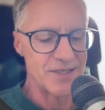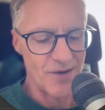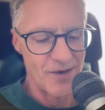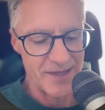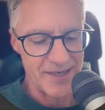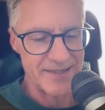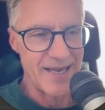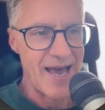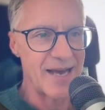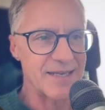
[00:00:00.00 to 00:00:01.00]
all of these,
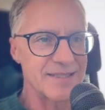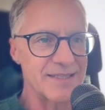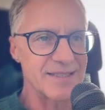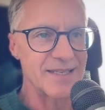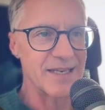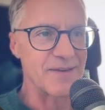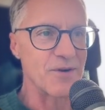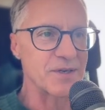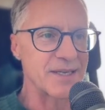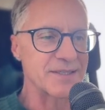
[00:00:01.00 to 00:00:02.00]
X, delete
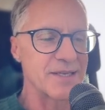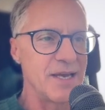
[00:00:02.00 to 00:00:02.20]
vertex.